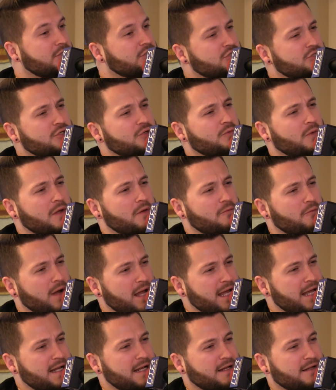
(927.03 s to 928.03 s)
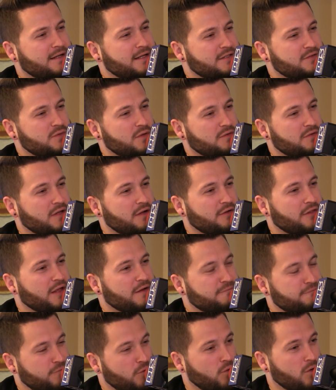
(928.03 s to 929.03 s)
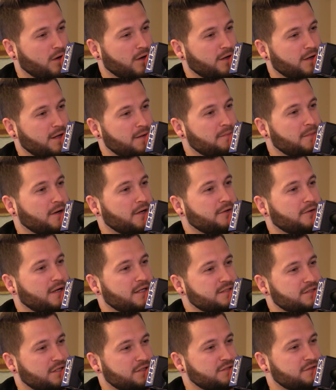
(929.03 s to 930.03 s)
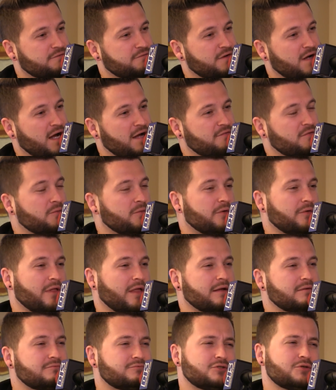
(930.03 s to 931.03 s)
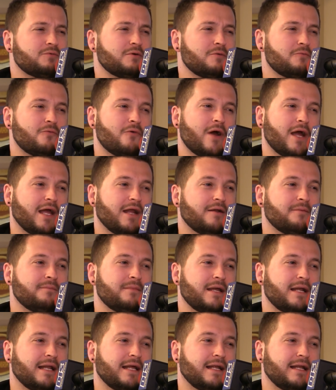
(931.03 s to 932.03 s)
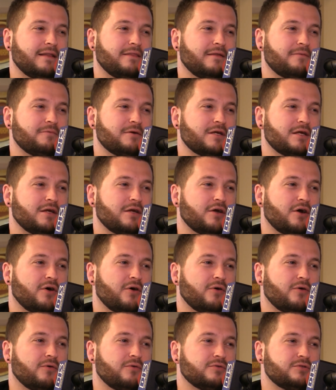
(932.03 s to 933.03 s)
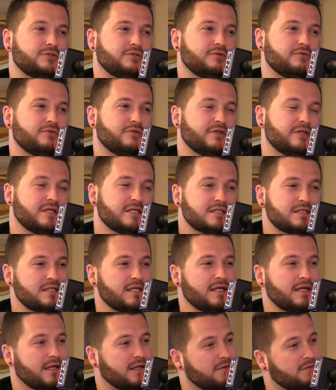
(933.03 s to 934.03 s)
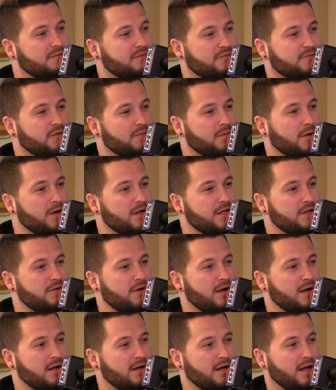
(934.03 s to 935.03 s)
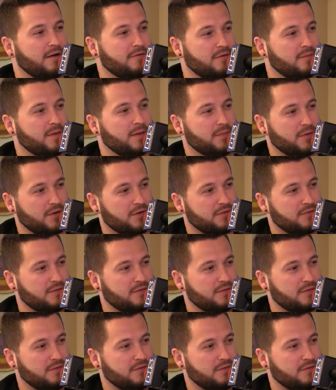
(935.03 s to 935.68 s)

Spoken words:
should we wait? Because we were there at like 4 and Mardi Gras starts at 5. And we were like, should we wait a minute and then we can go do this thing? And for Mardi Gras, I remember